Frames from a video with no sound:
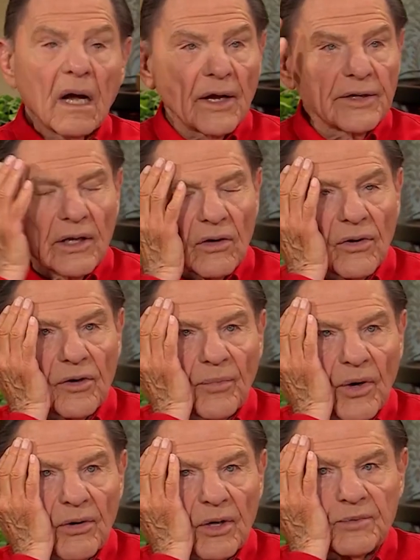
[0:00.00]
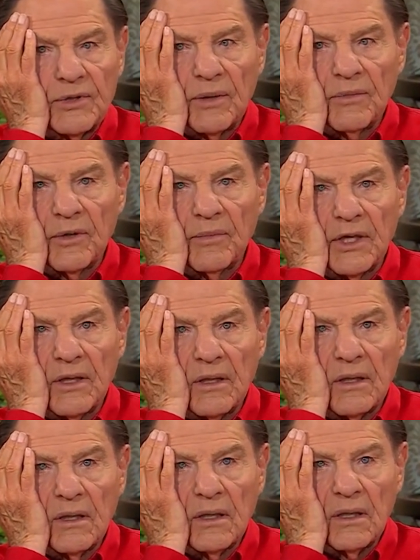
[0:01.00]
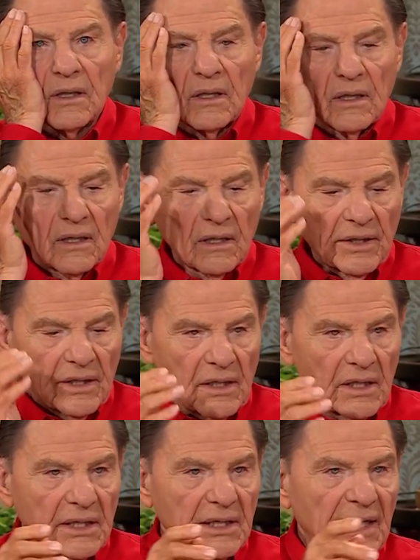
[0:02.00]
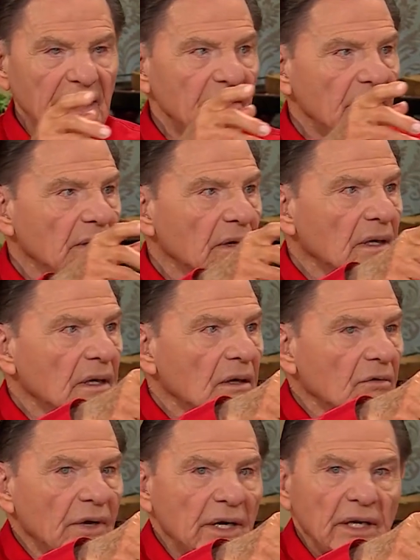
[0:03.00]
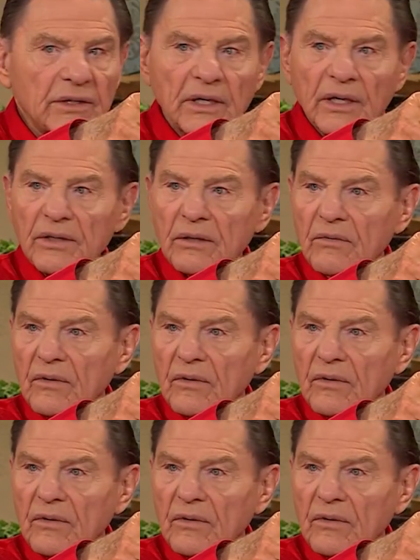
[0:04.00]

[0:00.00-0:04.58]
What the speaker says: And the Lord brought up something to me. A guy right out there